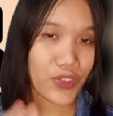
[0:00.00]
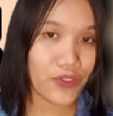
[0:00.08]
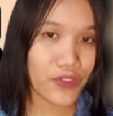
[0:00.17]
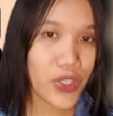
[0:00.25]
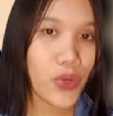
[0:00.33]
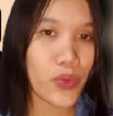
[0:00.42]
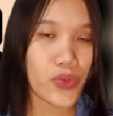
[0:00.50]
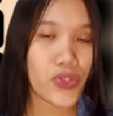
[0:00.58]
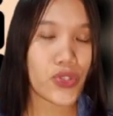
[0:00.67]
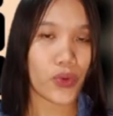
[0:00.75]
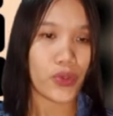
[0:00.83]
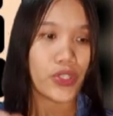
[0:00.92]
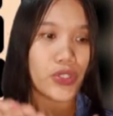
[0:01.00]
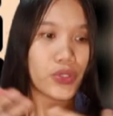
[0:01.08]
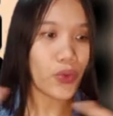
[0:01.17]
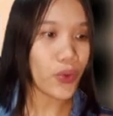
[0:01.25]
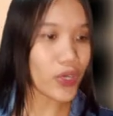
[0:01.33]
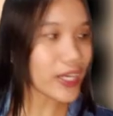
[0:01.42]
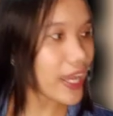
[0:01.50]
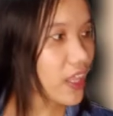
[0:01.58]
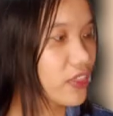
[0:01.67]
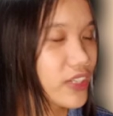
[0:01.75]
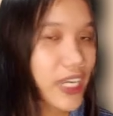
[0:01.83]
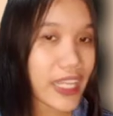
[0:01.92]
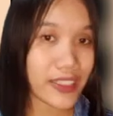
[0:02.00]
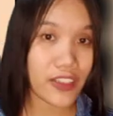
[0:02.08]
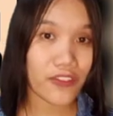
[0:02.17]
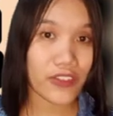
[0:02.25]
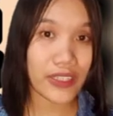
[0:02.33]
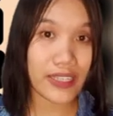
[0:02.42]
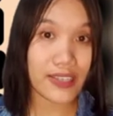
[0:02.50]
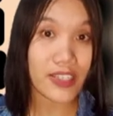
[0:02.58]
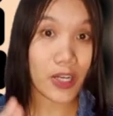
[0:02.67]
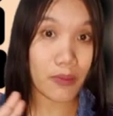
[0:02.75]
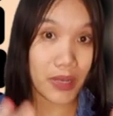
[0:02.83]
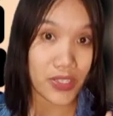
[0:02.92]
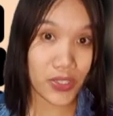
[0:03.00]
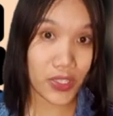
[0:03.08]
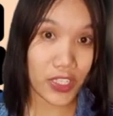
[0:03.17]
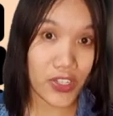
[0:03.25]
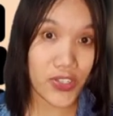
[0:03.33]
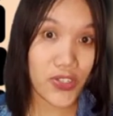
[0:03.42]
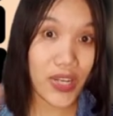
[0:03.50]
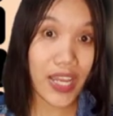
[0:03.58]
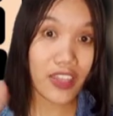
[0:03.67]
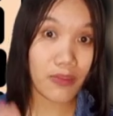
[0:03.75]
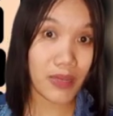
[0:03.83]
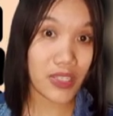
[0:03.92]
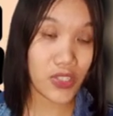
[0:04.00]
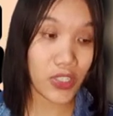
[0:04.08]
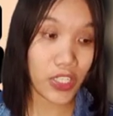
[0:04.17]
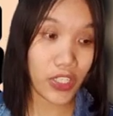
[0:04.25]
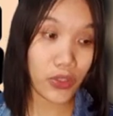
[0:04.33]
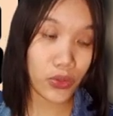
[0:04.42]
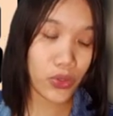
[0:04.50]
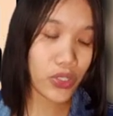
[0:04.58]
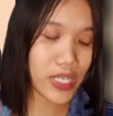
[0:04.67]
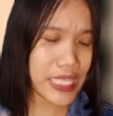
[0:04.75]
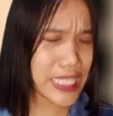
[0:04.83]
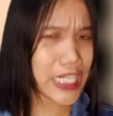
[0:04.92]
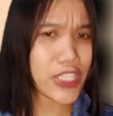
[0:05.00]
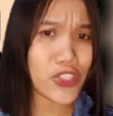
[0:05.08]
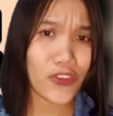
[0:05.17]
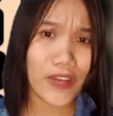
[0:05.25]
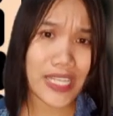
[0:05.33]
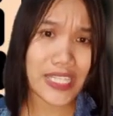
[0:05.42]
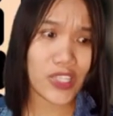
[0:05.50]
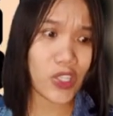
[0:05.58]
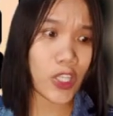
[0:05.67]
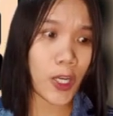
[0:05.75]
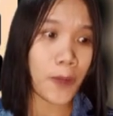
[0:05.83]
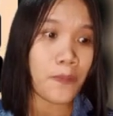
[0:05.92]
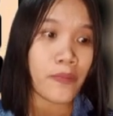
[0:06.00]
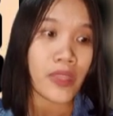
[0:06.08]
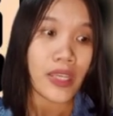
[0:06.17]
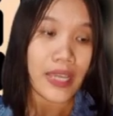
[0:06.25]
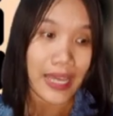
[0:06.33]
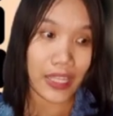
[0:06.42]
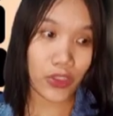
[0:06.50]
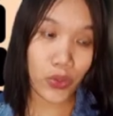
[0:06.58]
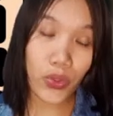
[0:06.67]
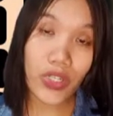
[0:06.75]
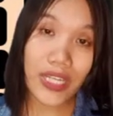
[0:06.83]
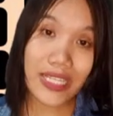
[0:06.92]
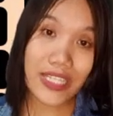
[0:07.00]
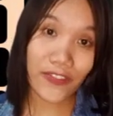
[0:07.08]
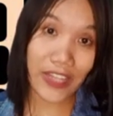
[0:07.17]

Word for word: review so your health related fitness are muscular strength muscular endurance cardiovascular endurance